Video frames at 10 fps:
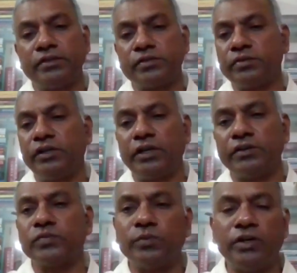So we
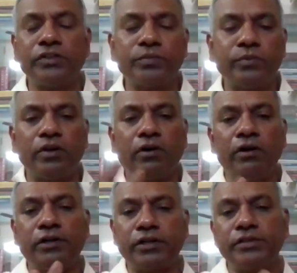have small
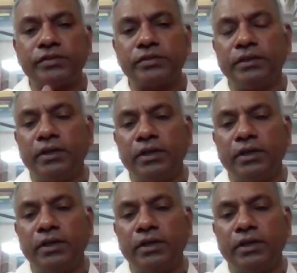altars